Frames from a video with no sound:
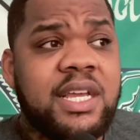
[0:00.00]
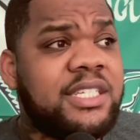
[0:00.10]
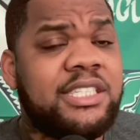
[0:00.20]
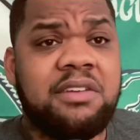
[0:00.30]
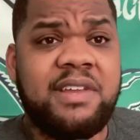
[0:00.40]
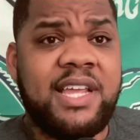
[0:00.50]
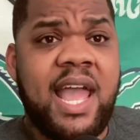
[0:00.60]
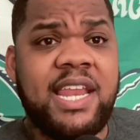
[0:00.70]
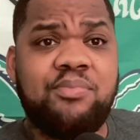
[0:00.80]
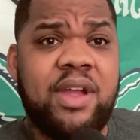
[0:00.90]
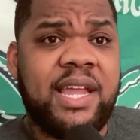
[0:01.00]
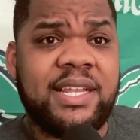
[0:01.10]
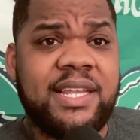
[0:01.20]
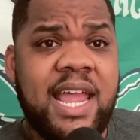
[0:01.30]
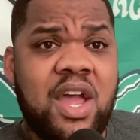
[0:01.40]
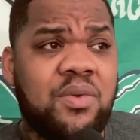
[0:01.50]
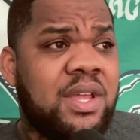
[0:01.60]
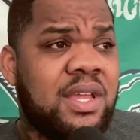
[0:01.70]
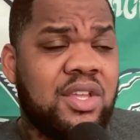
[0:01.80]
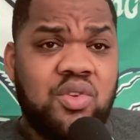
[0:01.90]
Sirianni breaking down,
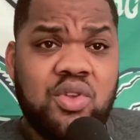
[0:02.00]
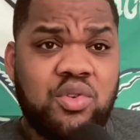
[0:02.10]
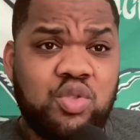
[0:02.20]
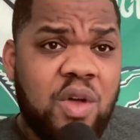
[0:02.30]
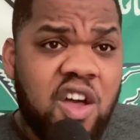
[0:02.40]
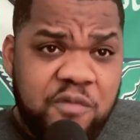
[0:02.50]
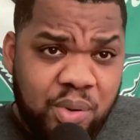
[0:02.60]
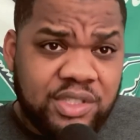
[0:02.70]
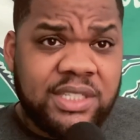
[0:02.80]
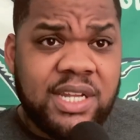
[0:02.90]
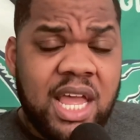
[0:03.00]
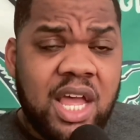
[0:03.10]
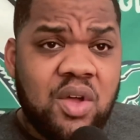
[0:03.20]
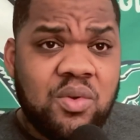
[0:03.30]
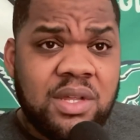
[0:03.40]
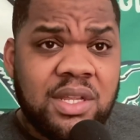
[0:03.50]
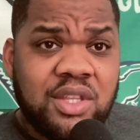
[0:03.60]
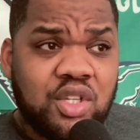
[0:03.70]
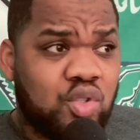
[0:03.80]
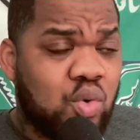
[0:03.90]
12 personnel,
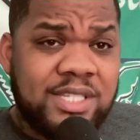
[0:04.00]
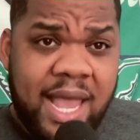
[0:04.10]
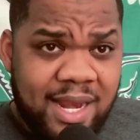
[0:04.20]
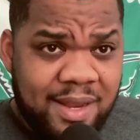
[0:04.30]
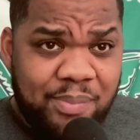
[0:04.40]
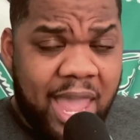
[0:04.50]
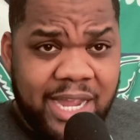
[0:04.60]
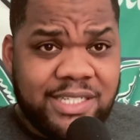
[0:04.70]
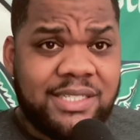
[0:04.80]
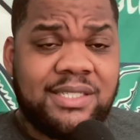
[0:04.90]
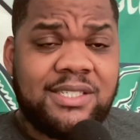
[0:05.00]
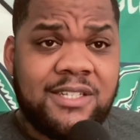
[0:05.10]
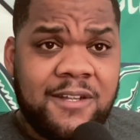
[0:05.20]
the dual tight end packages.